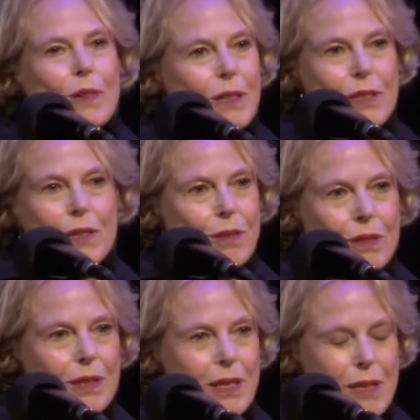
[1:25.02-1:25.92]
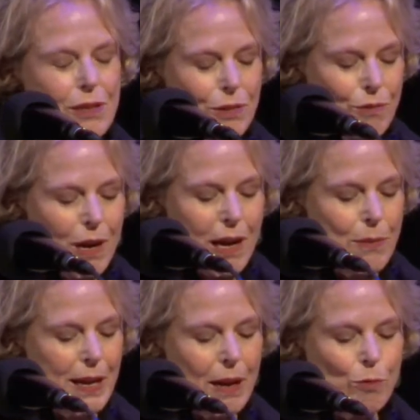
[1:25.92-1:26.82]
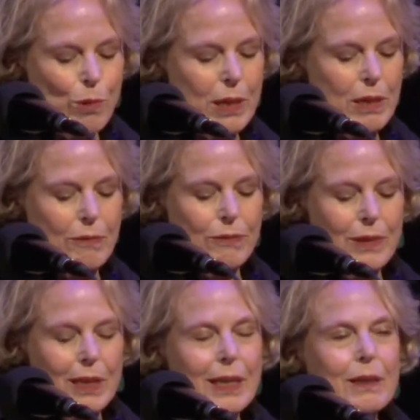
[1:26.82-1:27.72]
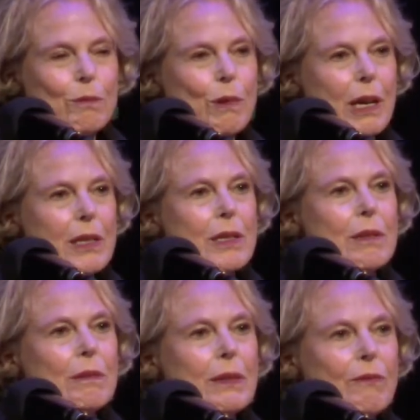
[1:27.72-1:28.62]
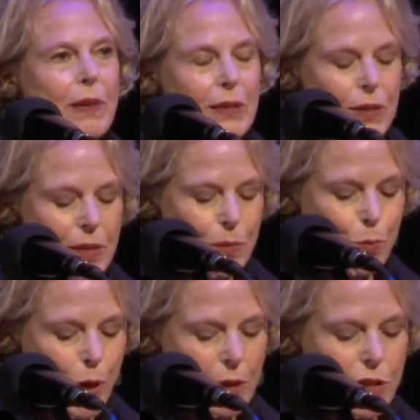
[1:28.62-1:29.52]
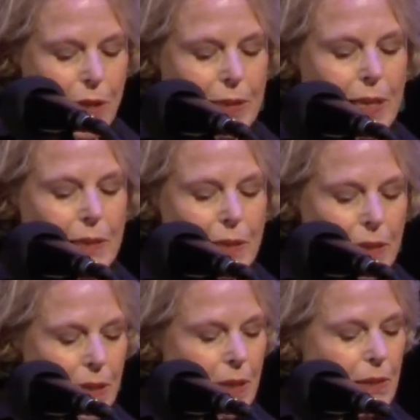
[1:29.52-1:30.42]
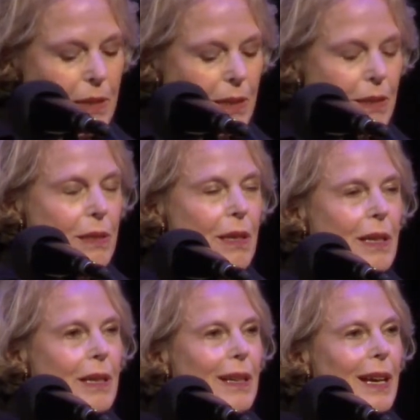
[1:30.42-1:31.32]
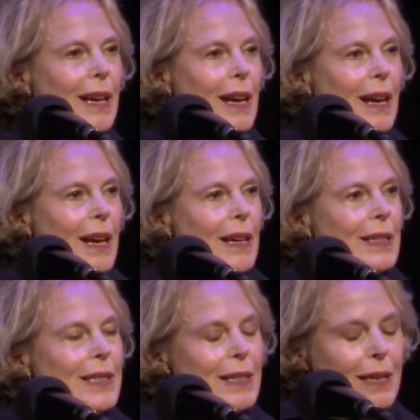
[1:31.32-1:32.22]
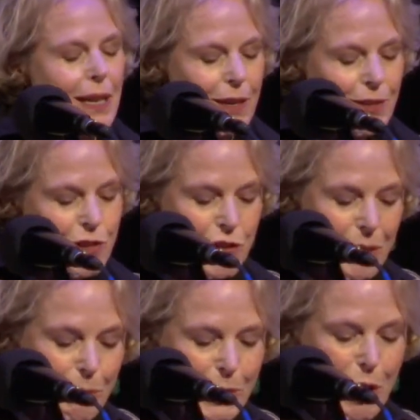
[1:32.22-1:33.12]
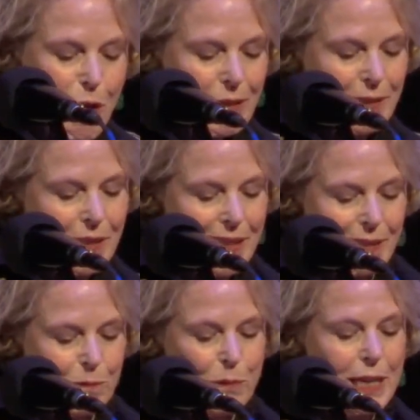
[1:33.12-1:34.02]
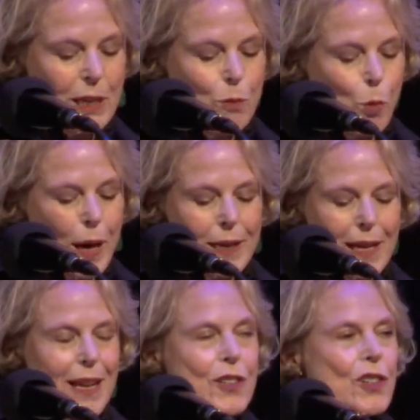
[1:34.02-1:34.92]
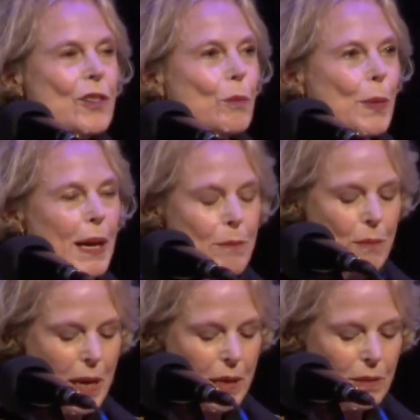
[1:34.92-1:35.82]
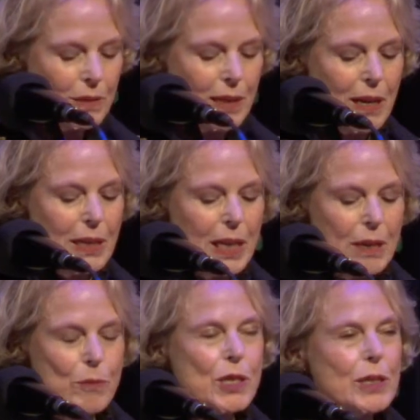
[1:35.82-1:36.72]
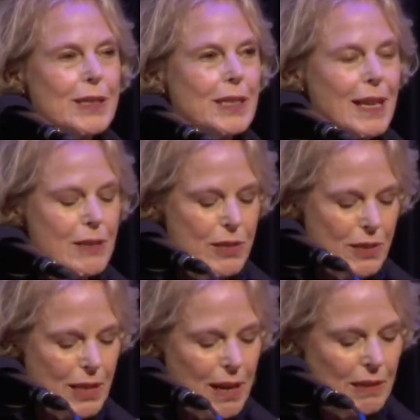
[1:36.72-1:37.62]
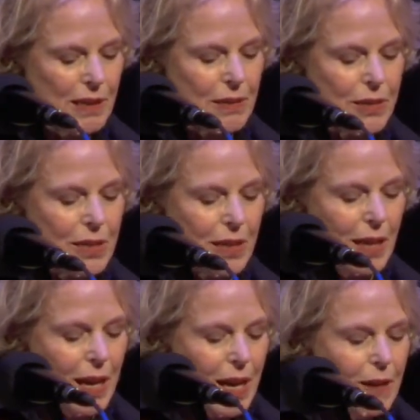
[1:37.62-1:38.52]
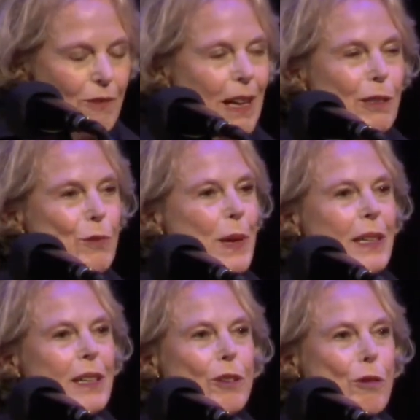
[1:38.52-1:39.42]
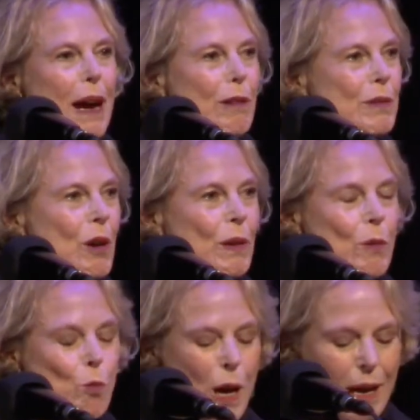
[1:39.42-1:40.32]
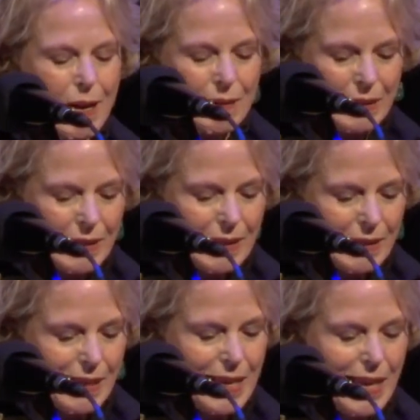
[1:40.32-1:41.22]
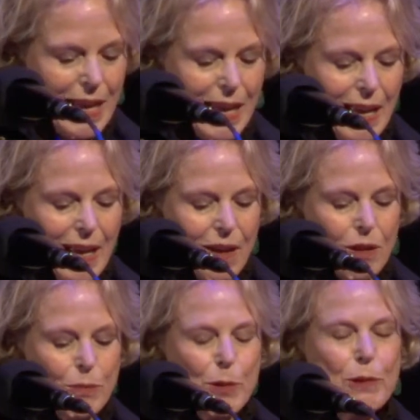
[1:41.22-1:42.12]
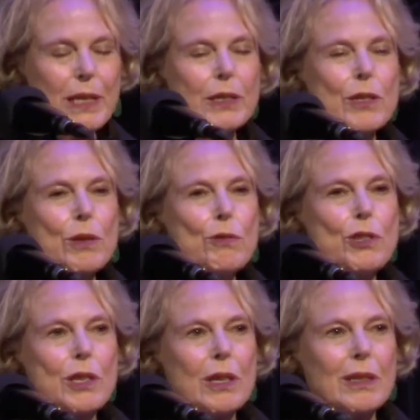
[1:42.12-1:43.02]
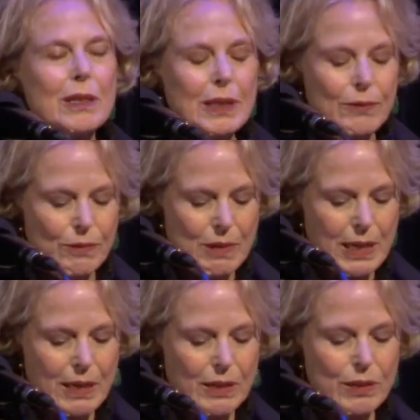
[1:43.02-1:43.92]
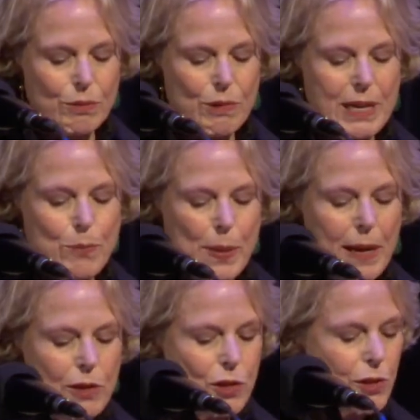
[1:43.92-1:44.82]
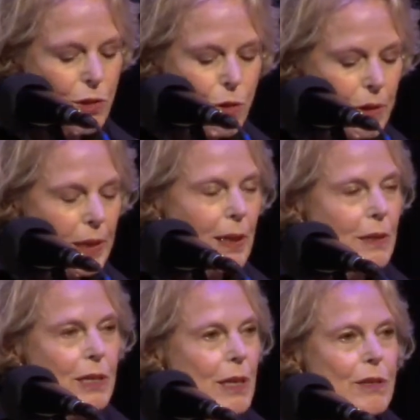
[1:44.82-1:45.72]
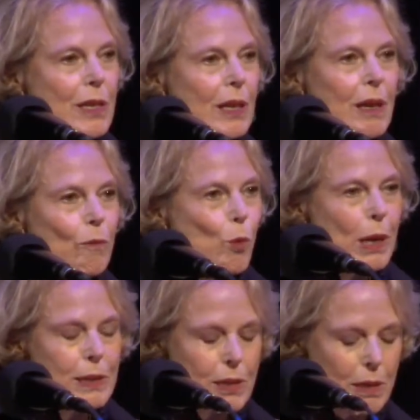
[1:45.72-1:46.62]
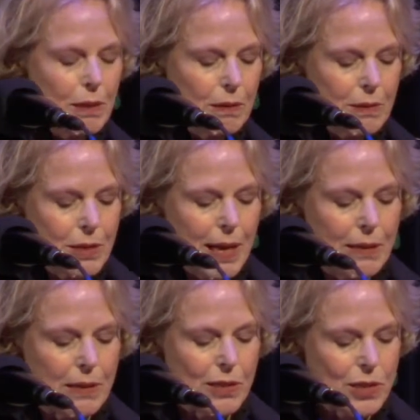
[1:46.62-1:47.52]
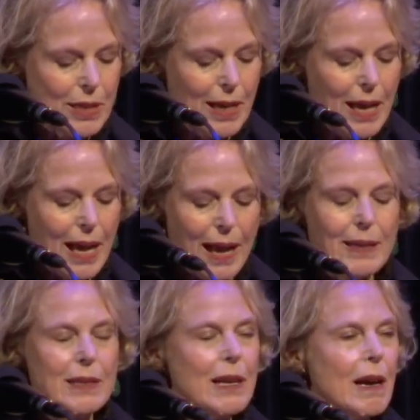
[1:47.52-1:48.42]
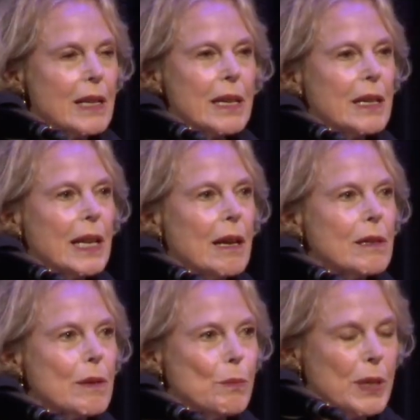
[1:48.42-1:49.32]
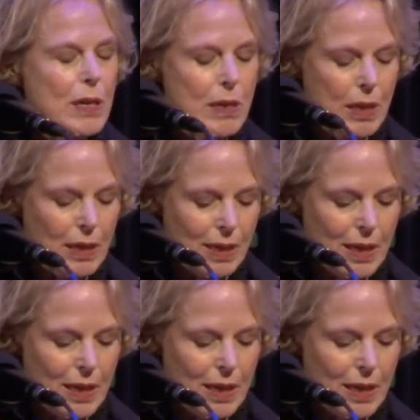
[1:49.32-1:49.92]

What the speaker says: words could describe how wonderful it was to invent this project and see it succeed. To hear Jim Naughton read White Angel by Michael Cunningham to dead silence, followed by the crowd going wild. Or Maria Tucci delivering a 3-page story consisting of one single sentence and knocking it out of the park.